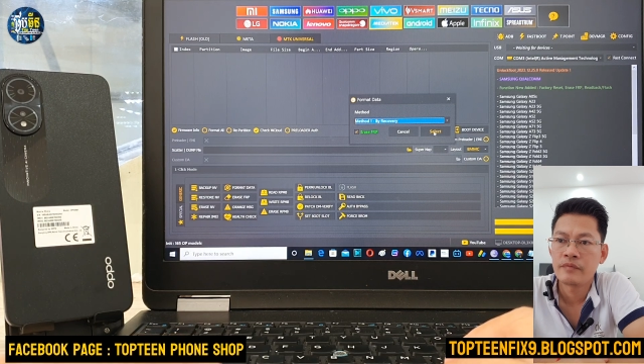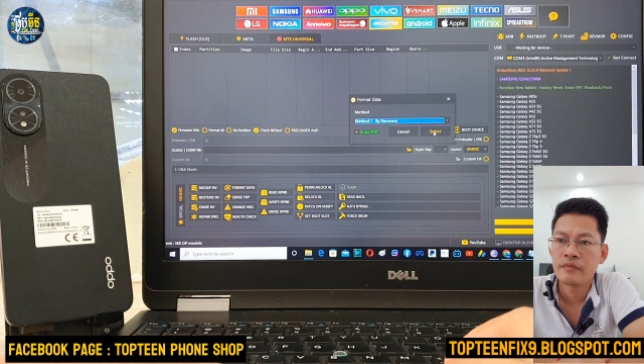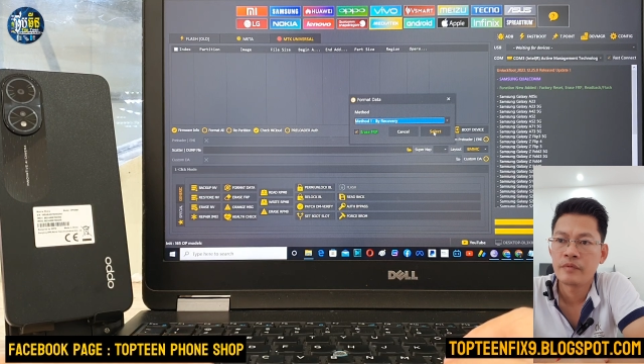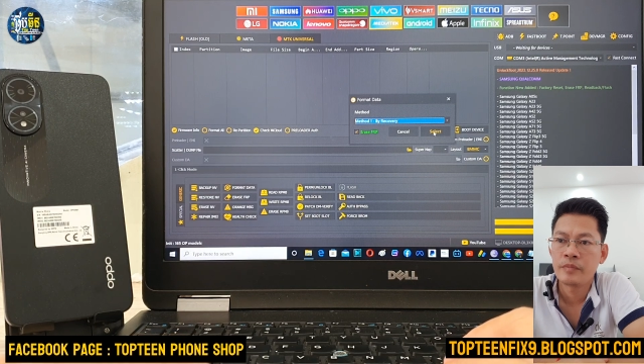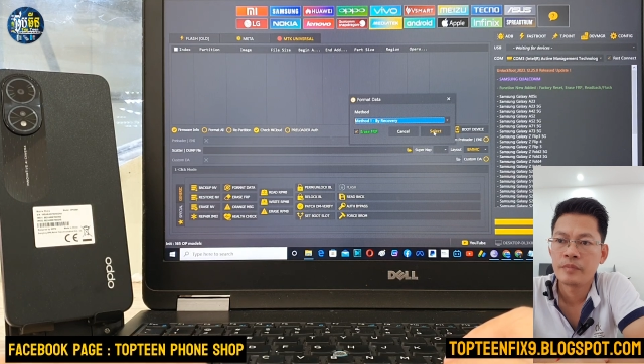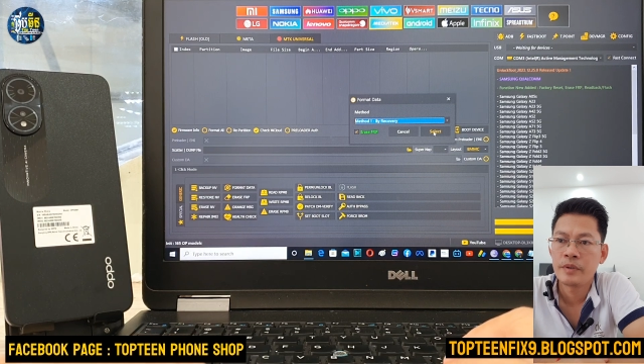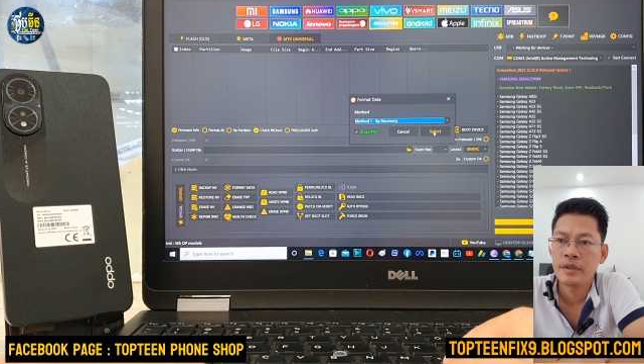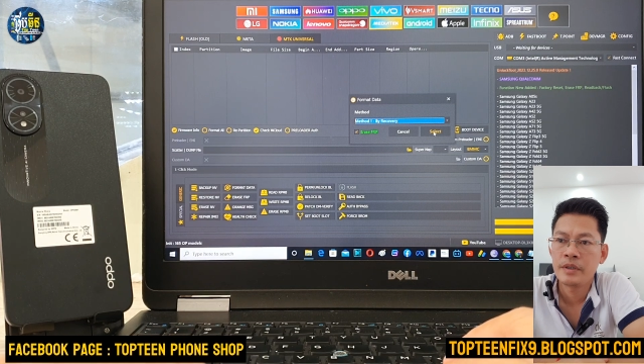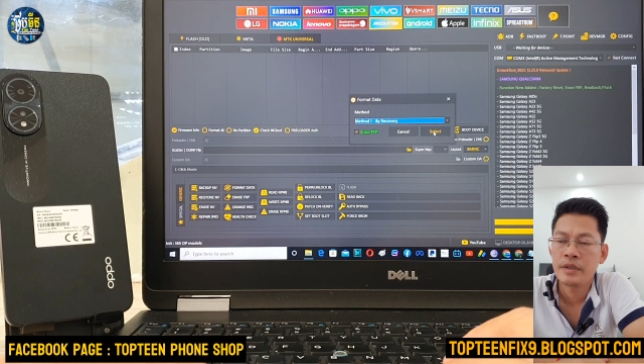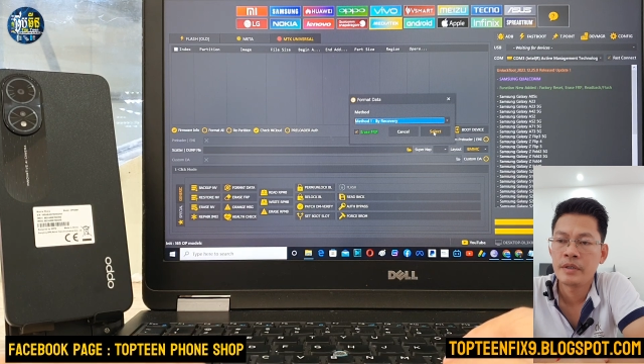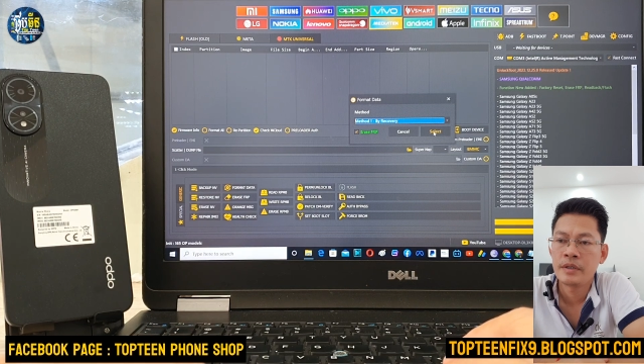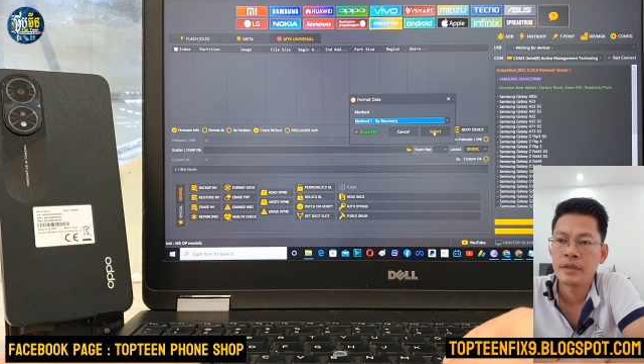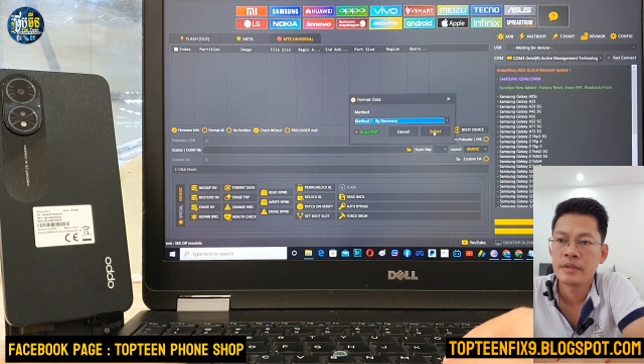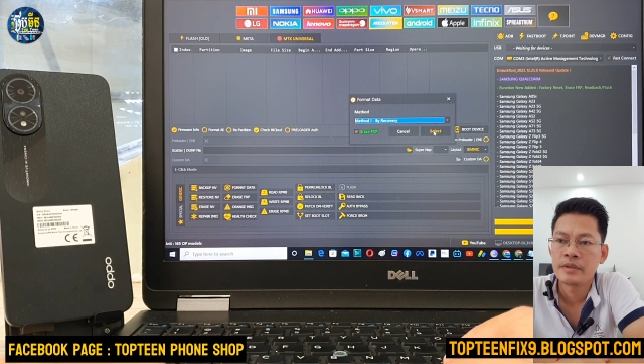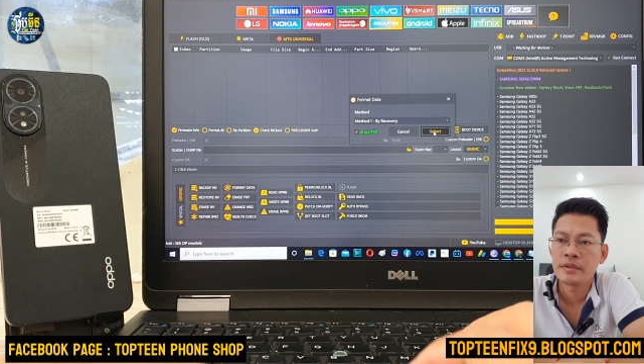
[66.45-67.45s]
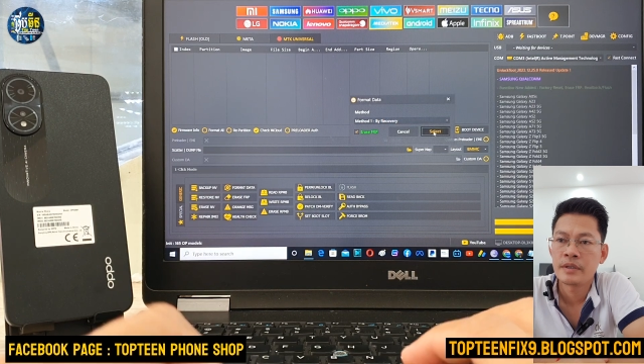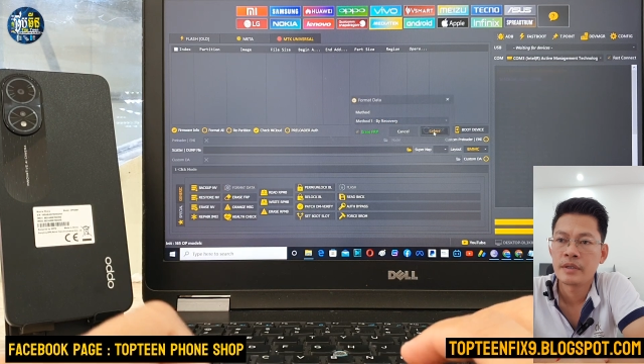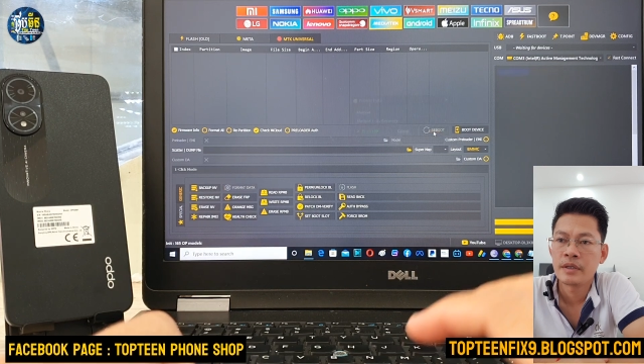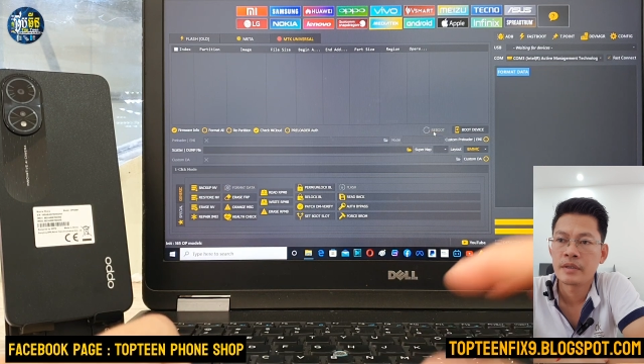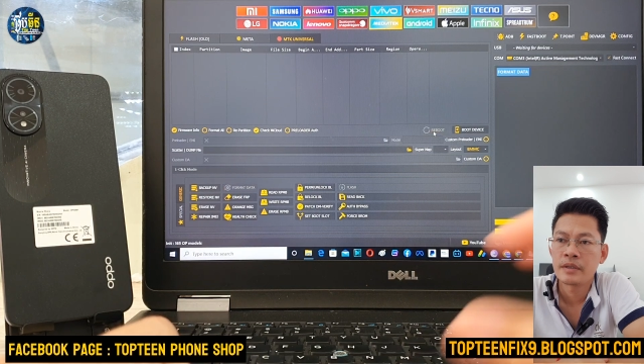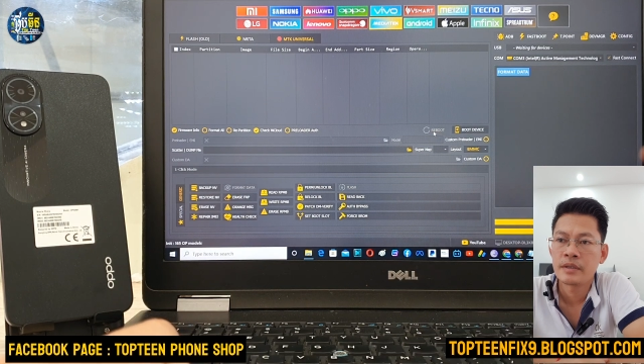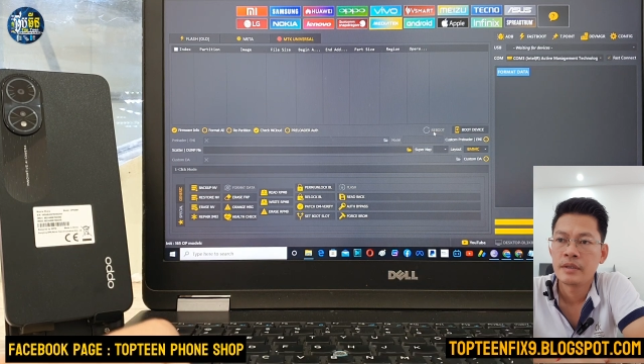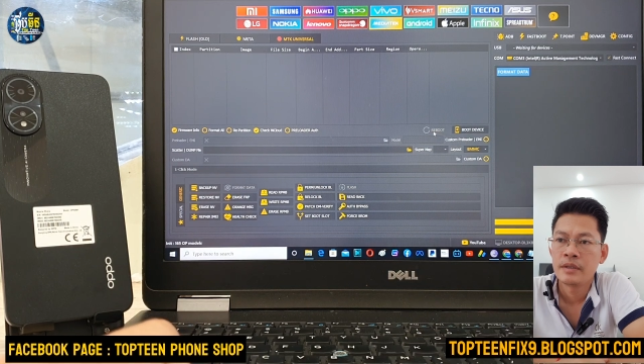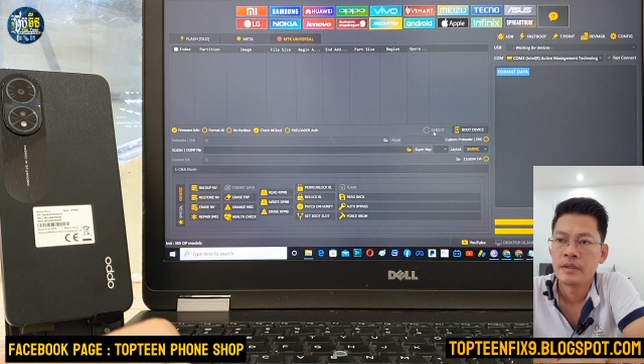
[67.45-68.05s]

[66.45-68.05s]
FOP and then select